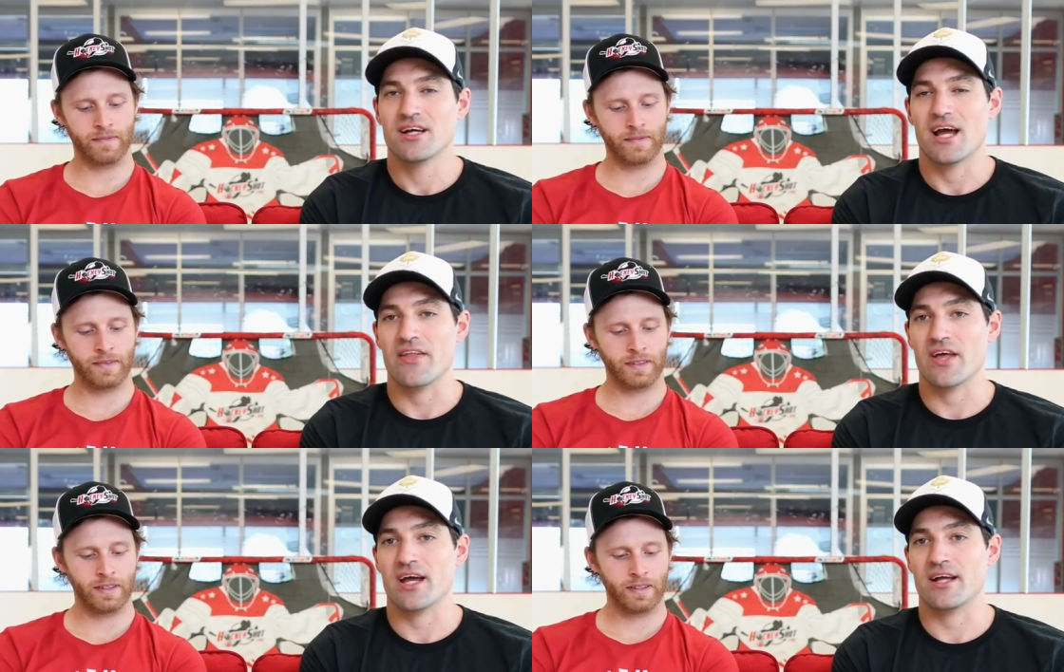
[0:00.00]

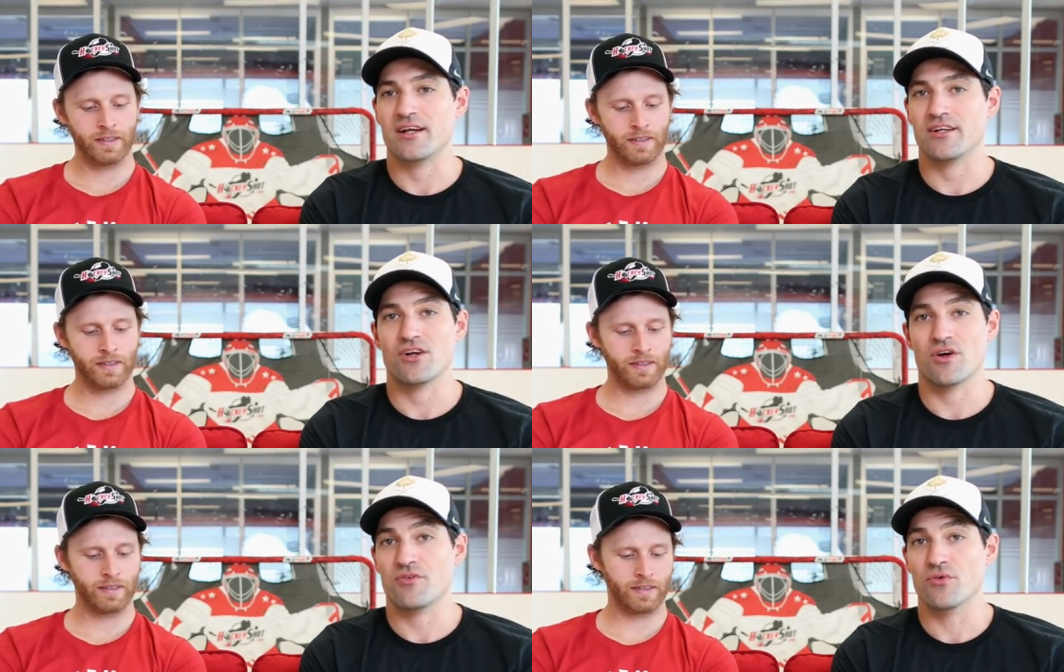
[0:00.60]
Speaker 1: And then you
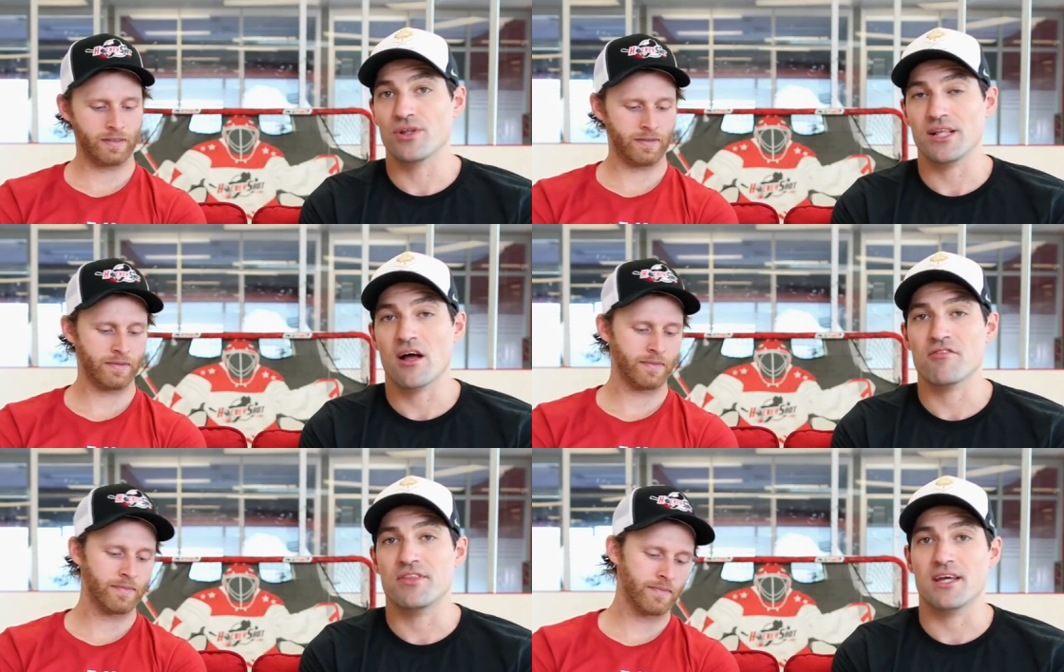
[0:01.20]
know, if you really
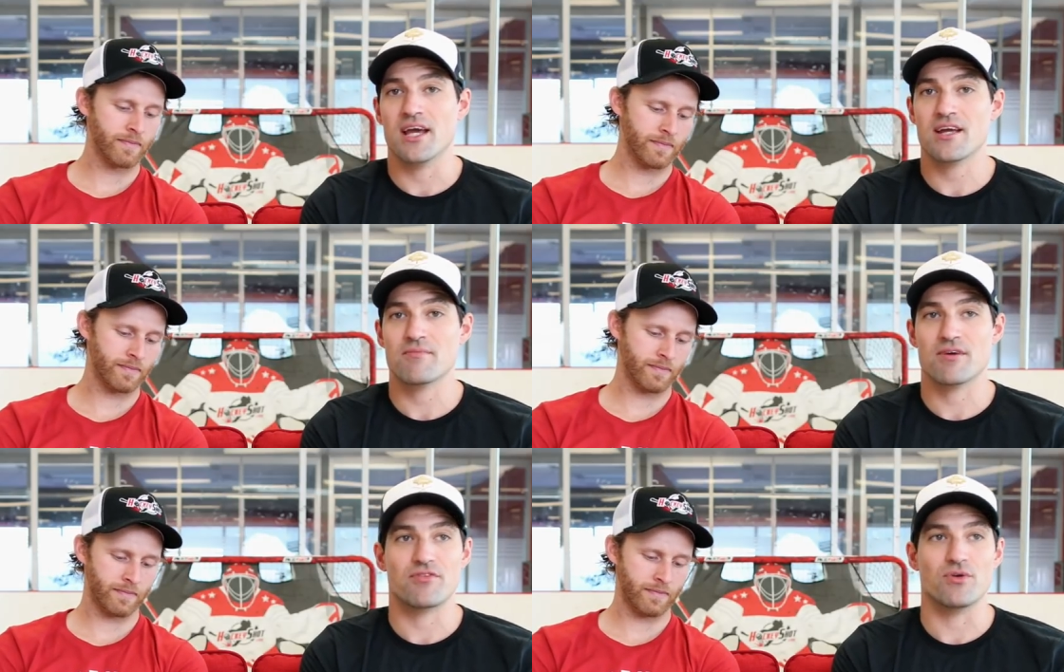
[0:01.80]
love the
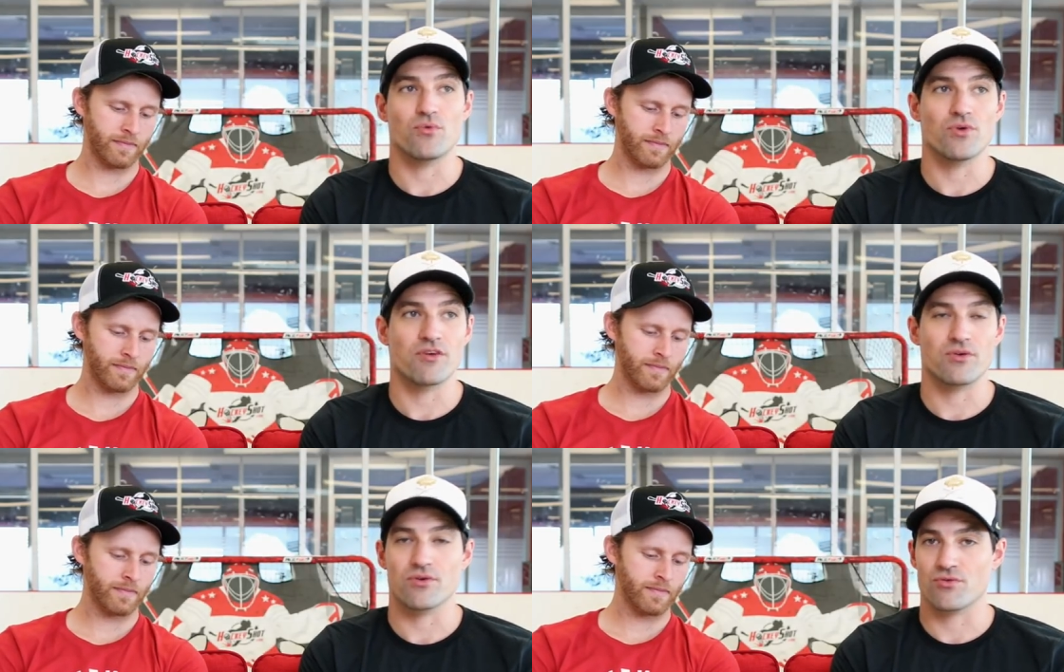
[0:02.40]
game, if you
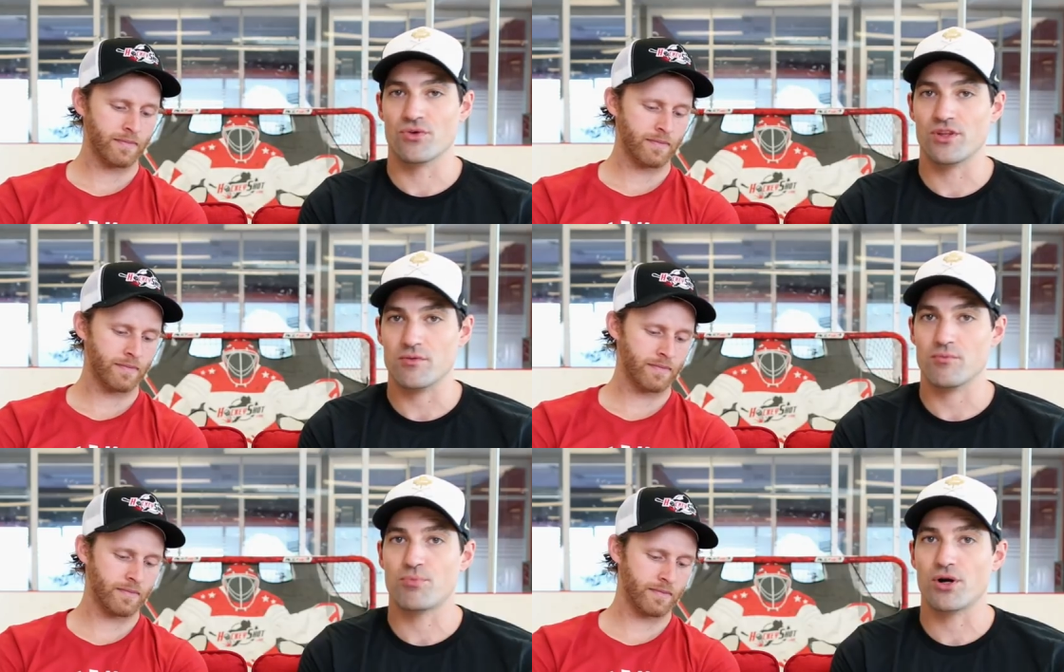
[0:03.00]
if you're
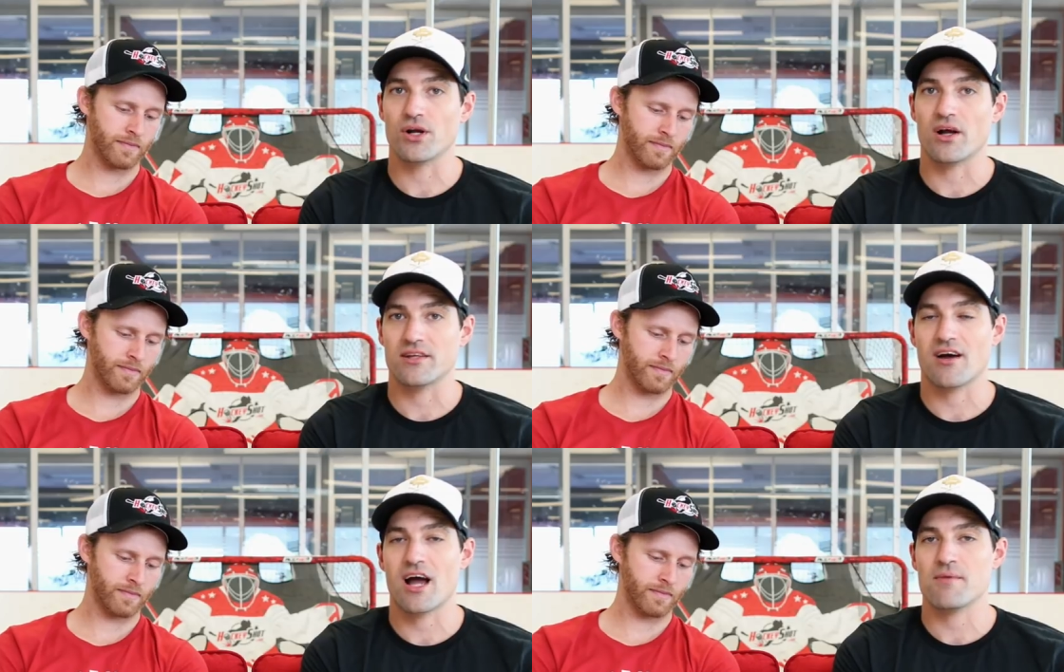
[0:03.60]
really putting a lot
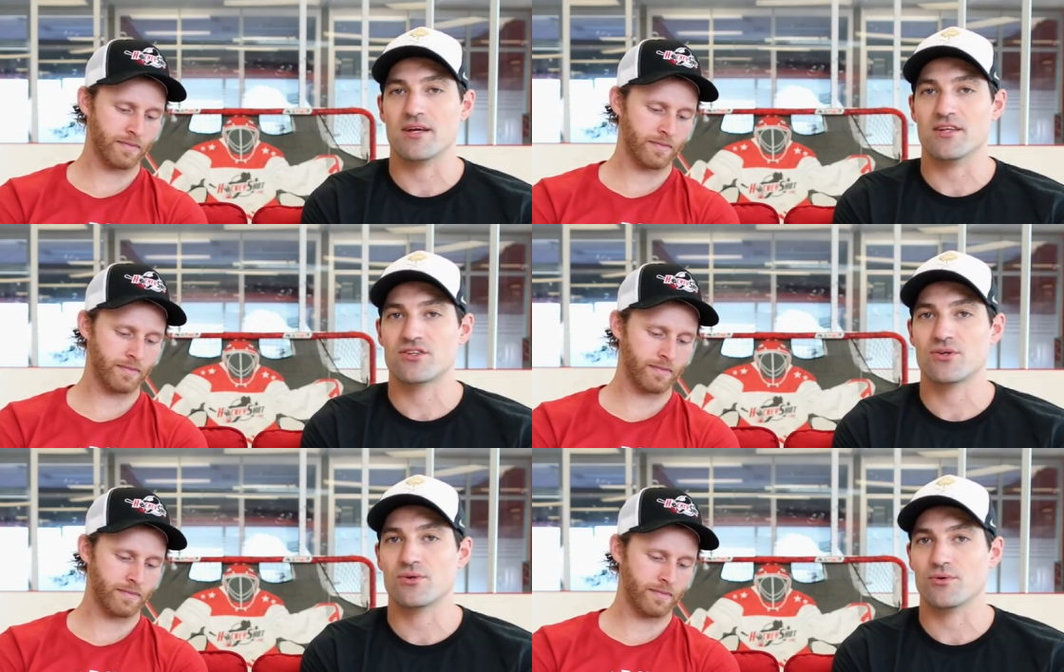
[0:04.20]
of time
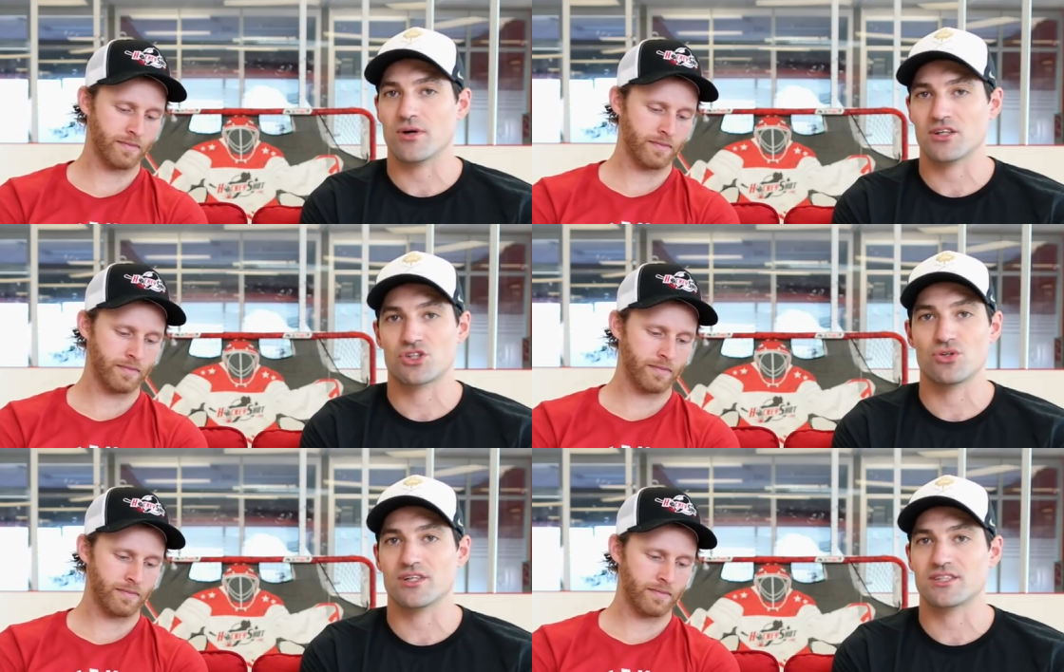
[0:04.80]
into uh,
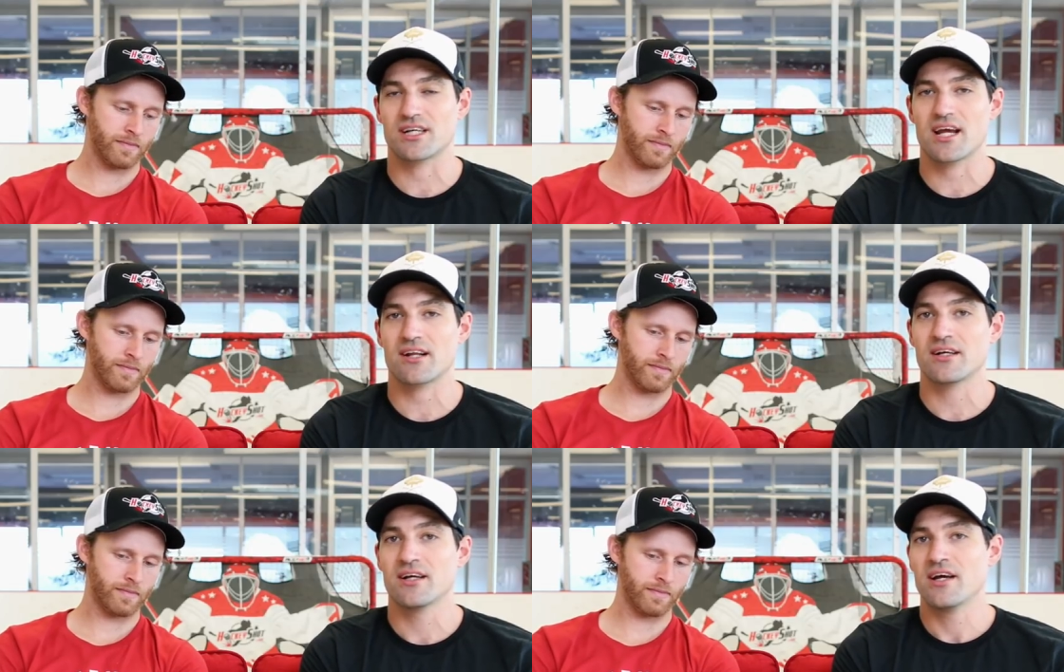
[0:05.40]
shooting stick
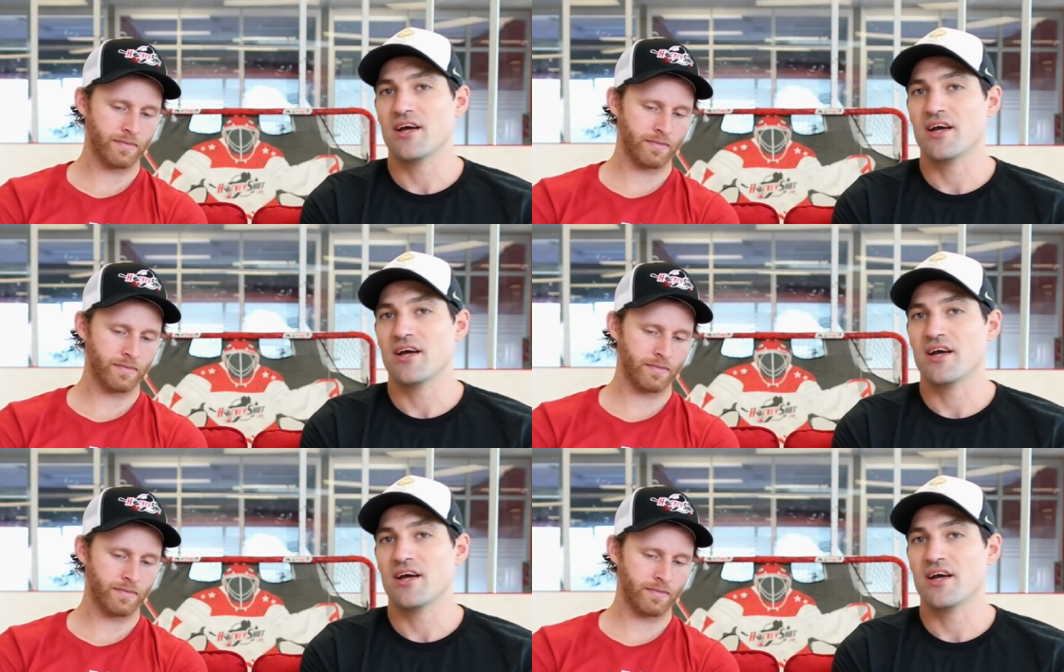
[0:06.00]
handling,